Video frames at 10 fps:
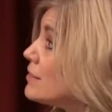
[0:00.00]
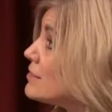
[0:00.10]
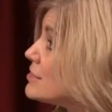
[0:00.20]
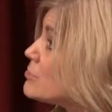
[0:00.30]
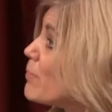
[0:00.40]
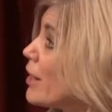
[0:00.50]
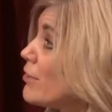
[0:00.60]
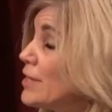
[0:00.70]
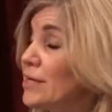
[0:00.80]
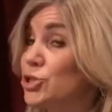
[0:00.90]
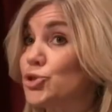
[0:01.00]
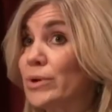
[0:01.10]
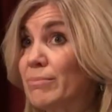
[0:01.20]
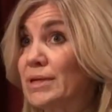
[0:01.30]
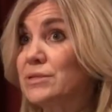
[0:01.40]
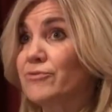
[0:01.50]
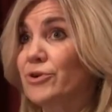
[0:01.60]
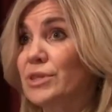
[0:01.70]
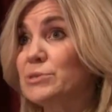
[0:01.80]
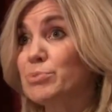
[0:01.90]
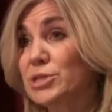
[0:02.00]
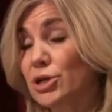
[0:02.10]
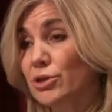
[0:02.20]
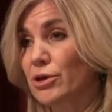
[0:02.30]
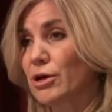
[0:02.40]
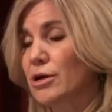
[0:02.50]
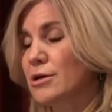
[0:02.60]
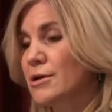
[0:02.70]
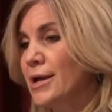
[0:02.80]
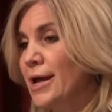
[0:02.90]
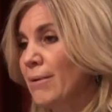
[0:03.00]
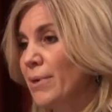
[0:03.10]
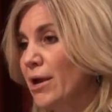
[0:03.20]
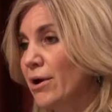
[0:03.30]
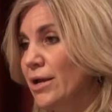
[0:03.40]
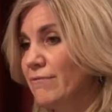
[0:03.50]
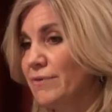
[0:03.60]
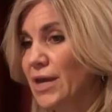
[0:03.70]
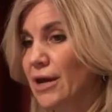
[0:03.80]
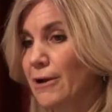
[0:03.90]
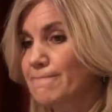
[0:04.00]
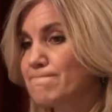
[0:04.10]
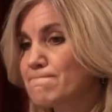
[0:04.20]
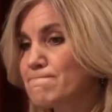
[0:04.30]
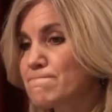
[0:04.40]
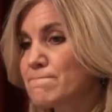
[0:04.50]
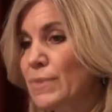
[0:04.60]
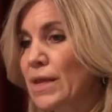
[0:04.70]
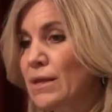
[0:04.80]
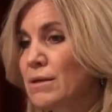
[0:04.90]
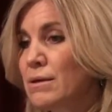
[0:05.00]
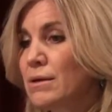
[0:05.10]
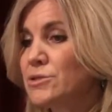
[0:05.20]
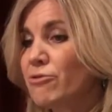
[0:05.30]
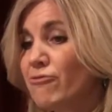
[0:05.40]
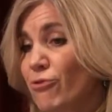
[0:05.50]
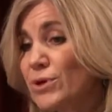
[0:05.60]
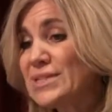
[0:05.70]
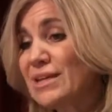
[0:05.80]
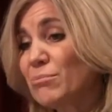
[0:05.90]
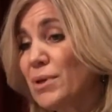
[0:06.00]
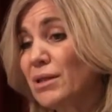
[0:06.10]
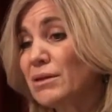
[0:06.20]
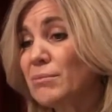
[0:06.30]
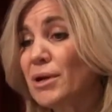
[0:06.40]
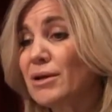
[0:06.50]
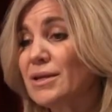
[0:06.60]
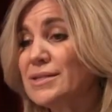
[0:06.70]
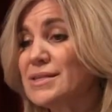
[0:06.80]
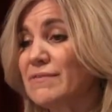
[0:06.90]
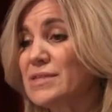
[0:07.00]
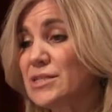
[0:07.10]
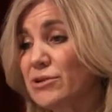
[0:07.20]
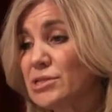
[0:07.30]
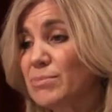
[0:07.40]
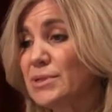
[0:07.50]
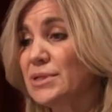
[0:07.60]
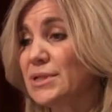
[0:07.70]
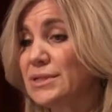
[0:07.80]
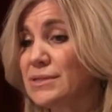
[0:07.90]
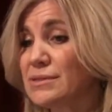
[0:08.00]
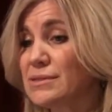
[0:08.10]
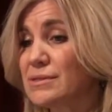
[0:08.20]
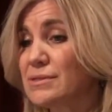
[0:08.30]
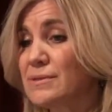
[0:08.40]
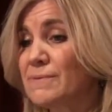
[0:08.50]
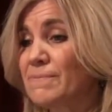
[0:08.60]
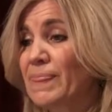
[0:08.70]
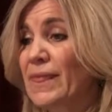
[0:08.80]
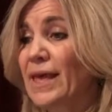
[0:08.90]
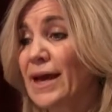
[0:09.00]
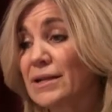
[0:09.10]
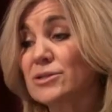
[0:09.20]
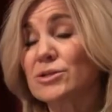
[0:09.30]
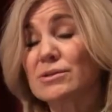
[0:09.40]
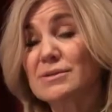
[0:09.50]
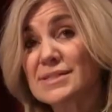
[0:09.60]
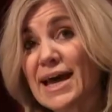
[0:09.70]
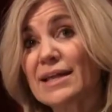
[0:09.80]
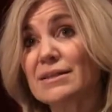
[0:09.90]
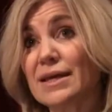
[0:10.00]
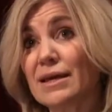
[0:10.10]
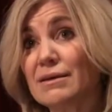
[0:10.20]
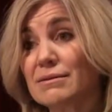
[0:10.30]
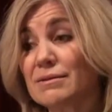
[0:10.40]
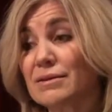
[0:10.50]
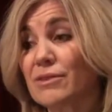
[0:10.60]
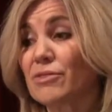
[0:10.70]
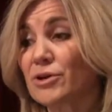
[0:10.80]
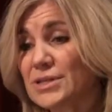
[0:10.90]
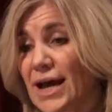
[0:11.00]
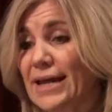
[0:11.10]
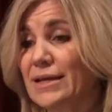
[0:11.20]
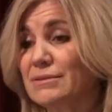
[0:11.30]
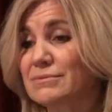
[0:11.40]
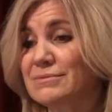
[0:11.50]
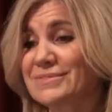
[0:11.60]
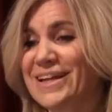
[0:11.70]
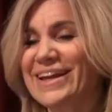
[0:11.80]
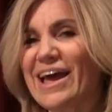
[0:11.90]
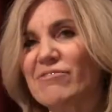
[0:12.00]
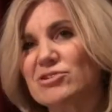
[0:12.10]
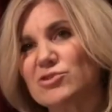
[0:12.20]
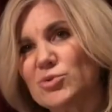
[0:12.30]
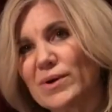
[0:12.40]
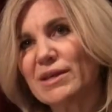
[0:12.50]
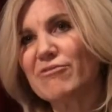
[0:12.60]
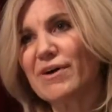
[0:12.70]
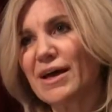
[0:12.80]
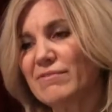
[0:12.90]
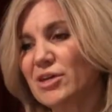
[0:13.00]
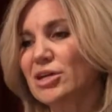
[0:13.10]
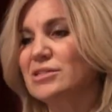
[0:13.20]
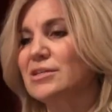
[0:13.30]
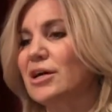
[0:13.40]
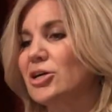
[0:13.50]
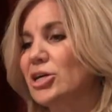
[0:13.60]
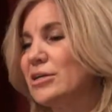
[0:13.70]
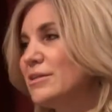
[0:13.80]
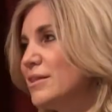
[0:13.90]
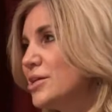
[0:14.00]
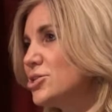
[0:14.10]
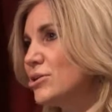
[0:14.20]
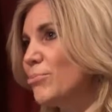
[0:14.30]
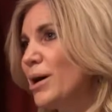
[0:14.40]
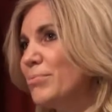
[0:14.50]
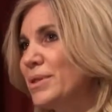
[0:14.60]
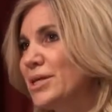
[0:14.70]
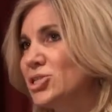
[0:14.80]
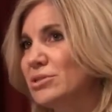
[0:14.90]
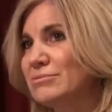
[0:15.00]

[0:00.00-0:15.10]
disparity in treatment for this particular area of care. So 14 million Americans have a serious mental illness, and sadly, they're dying at an average of 25 years younger than the general population.